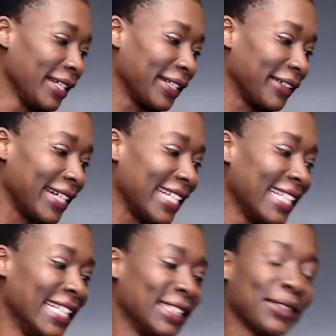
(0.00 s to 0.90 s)
All
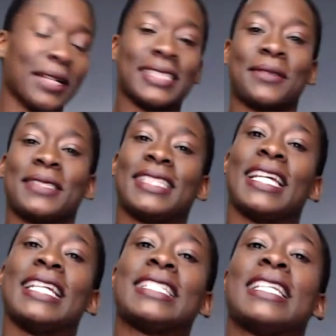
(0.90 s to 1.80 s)
right. So as I was
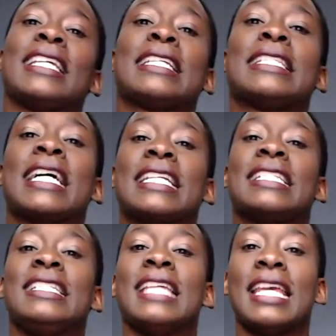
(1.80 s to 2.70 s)
saying, sitting is not
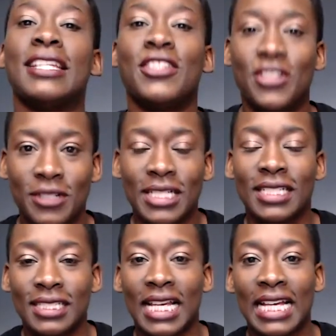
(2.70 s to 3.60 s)
as
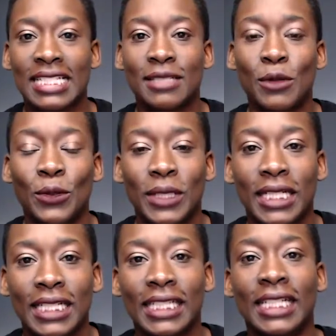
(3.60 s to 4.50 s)
dangerous as
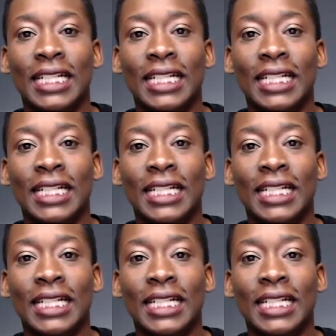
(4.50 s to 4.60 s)
smoking.